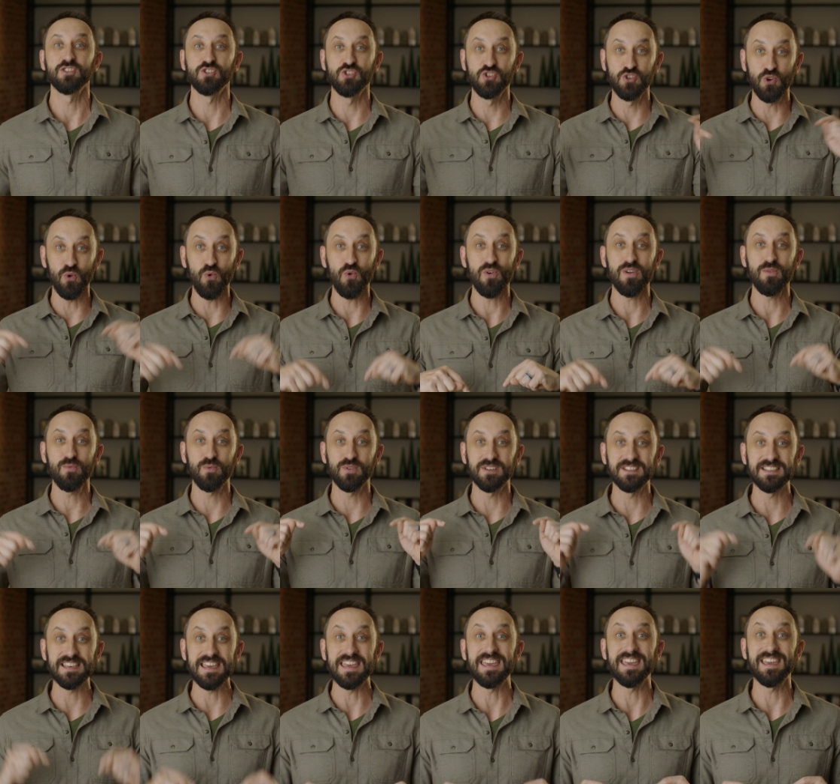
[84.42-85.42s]
joy
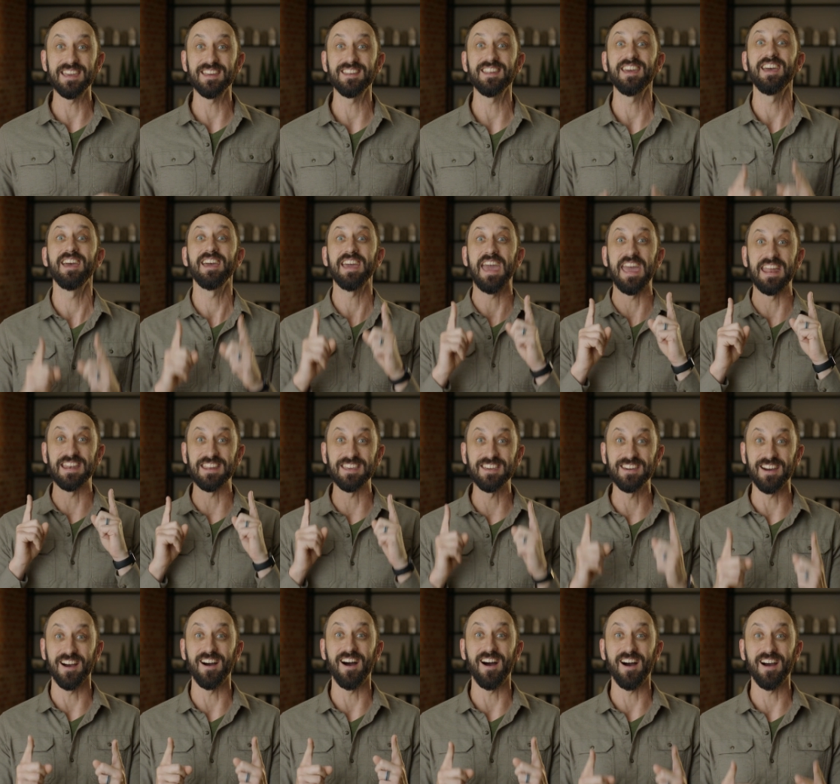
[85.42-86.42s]
was in, and
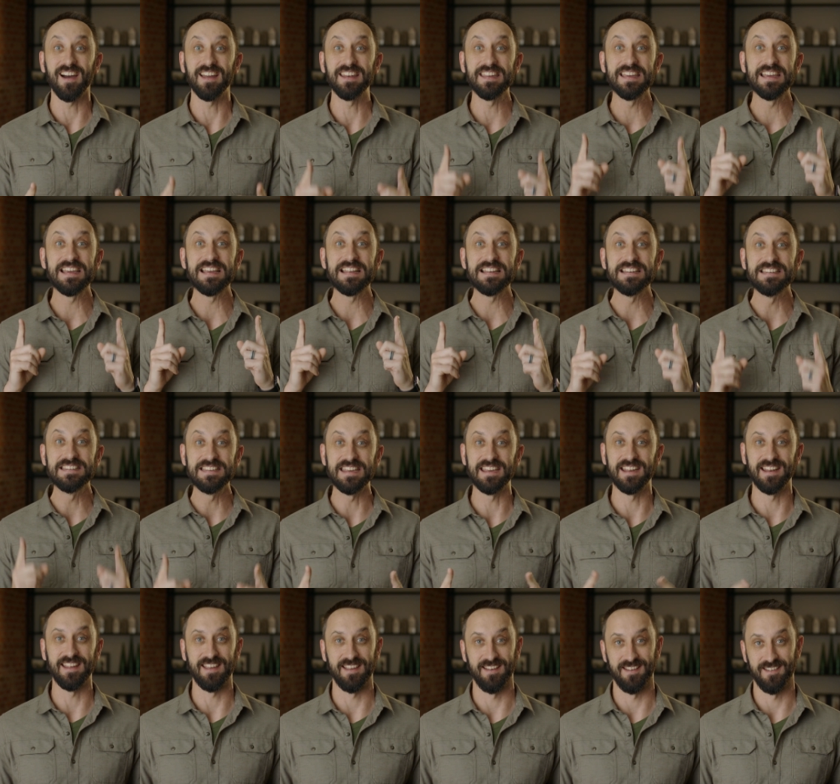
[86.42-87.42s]
God
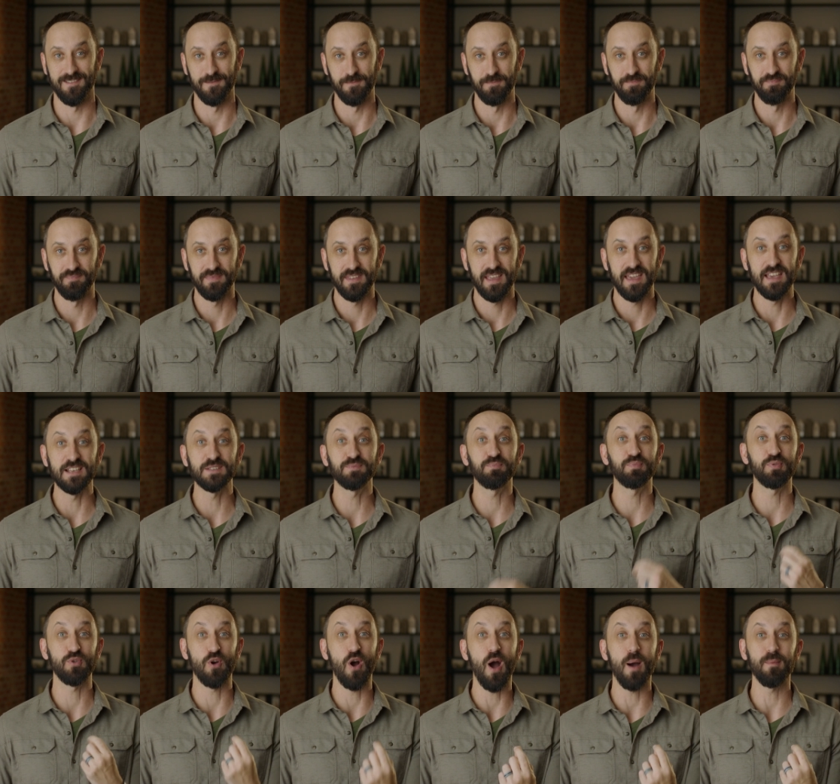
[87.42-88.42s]
did it. His
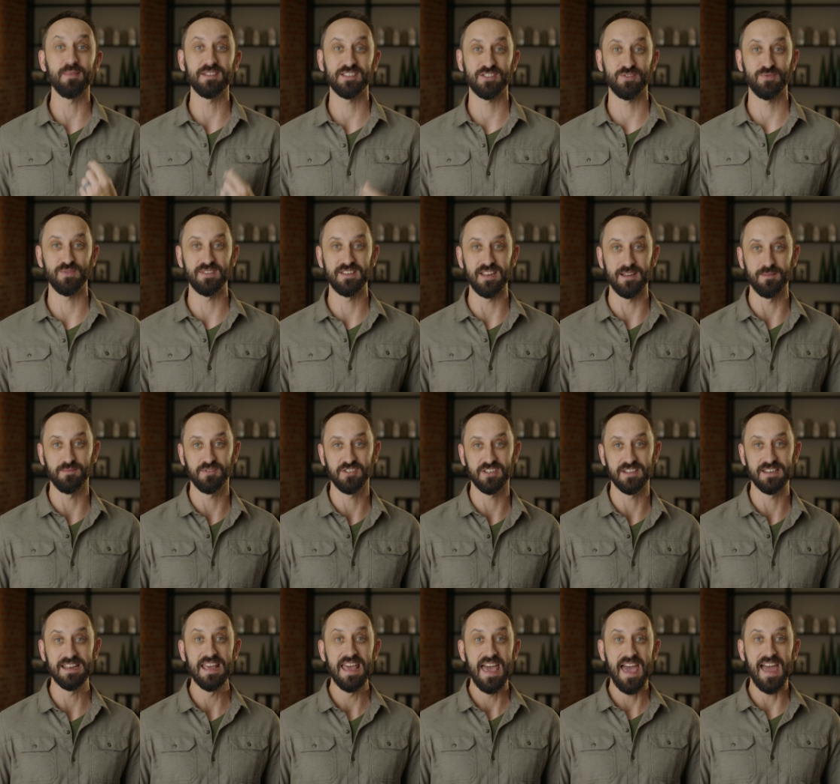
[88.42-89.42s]
promised
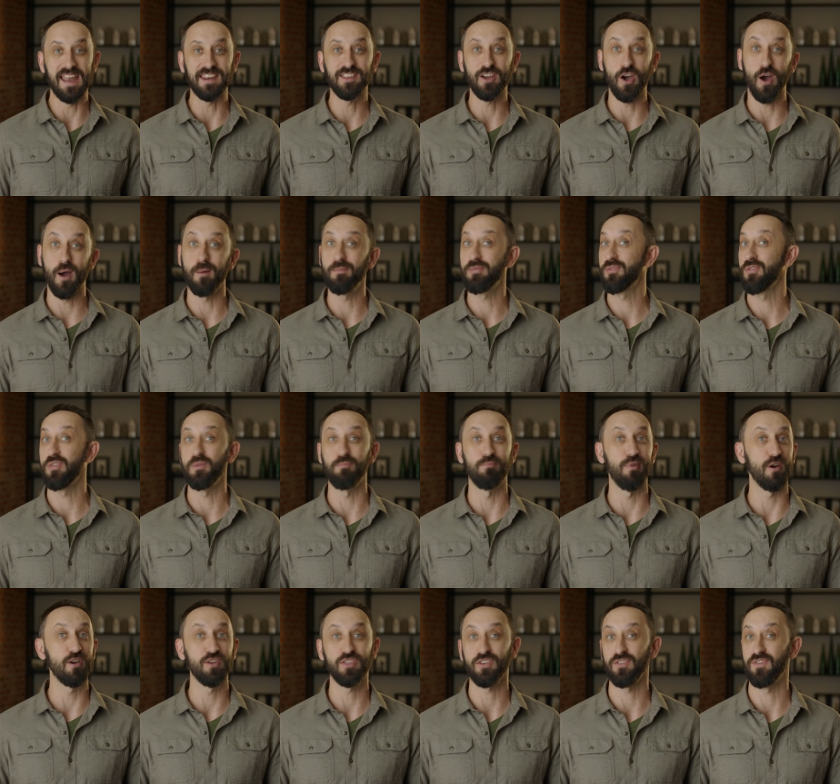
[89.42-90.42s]
redemption had come through the
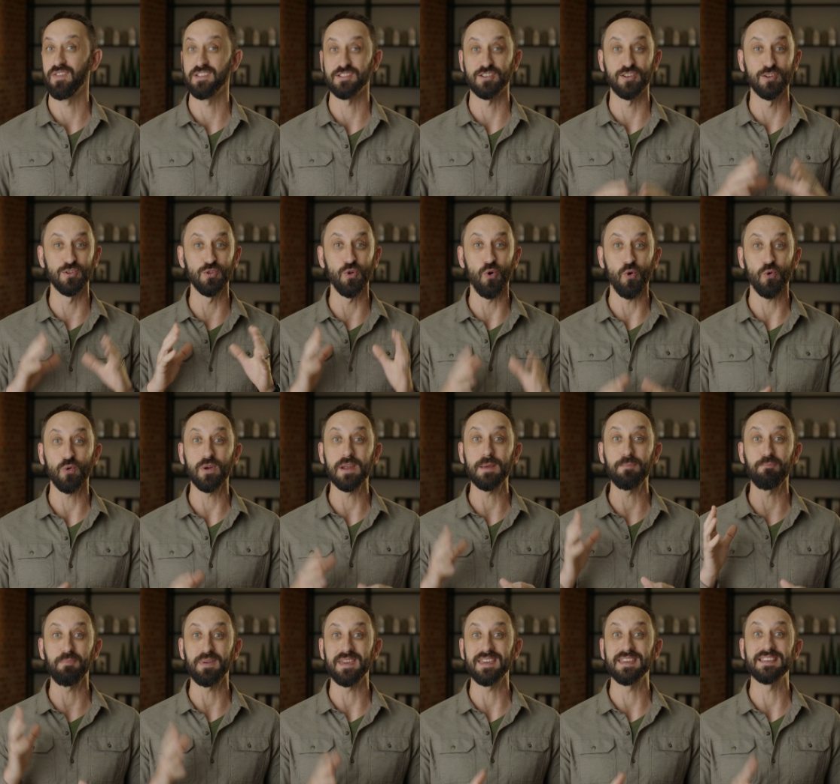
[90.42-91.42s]
birth of His
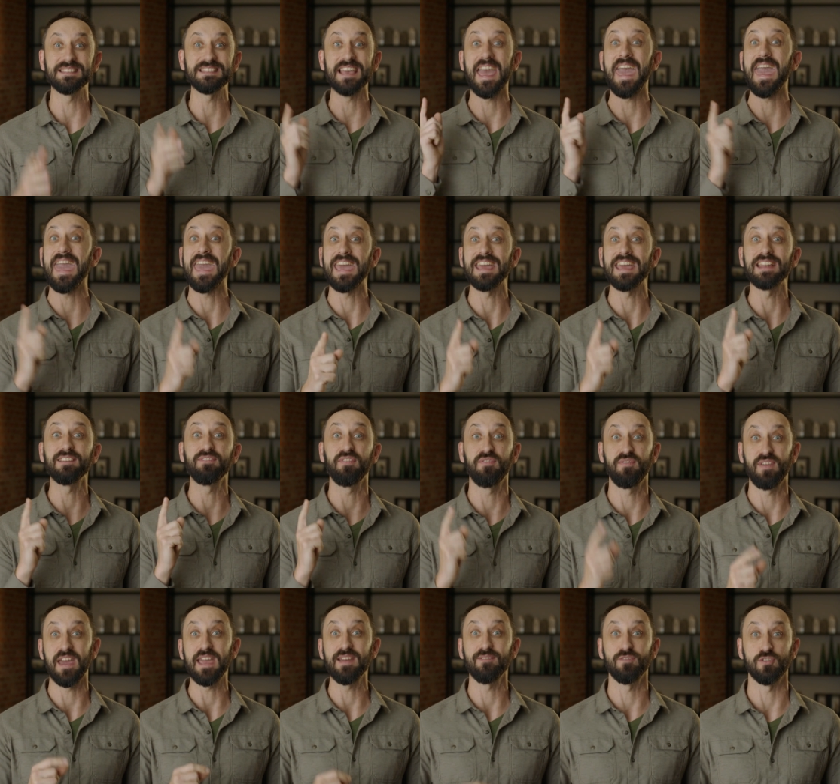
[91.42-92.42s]
glory, peace, and
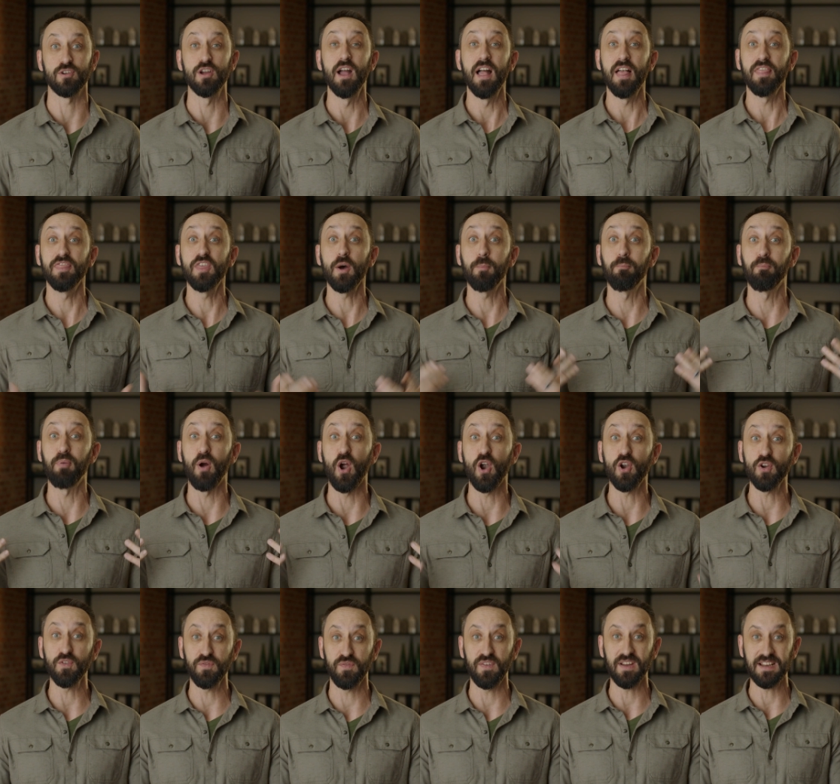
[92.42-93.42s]
favor, the
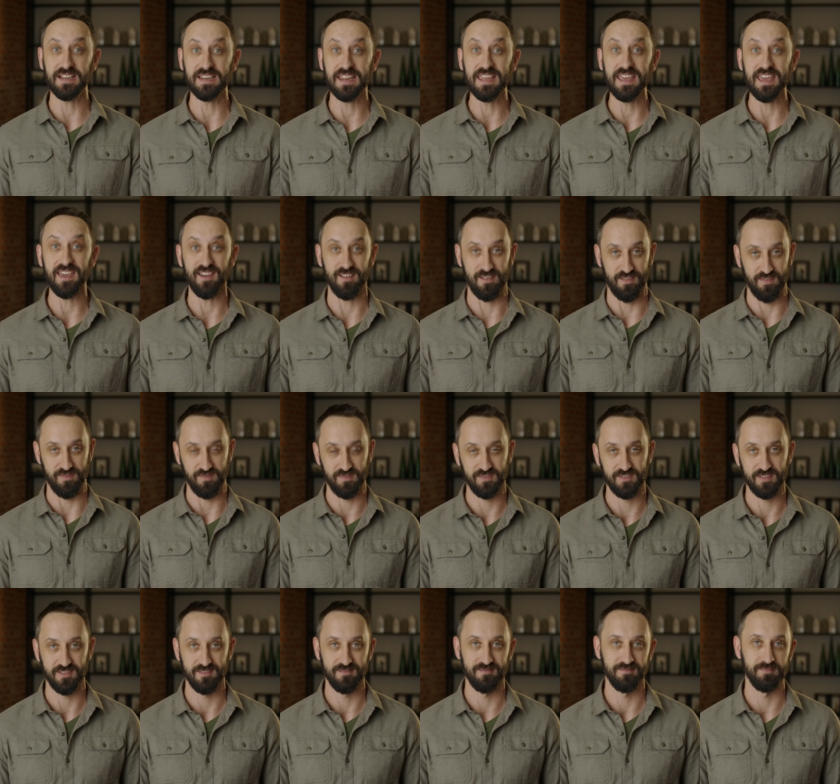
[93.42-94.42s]
perfect
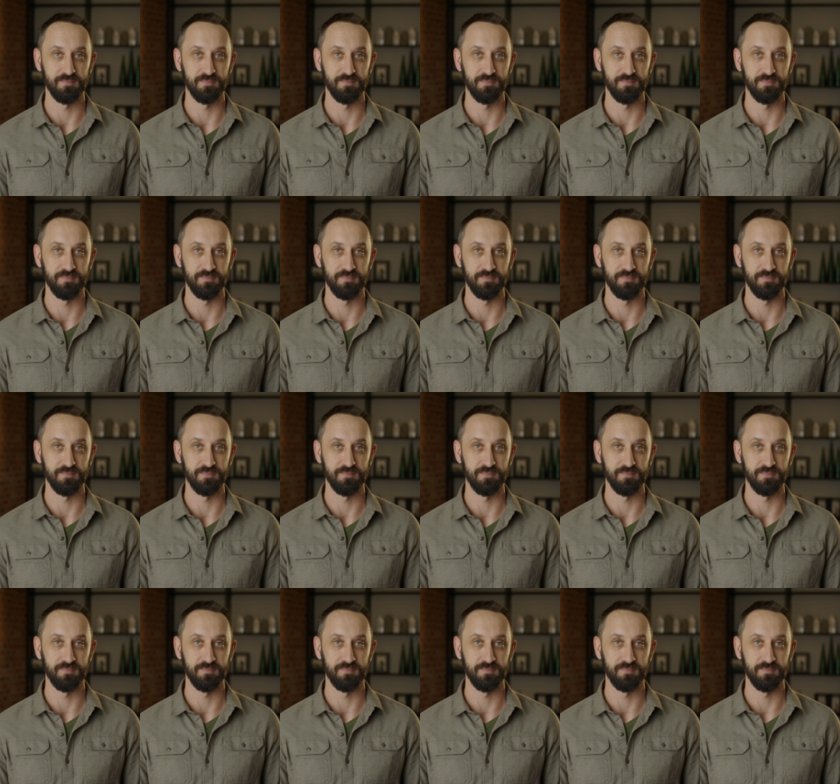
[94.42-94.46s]
gift.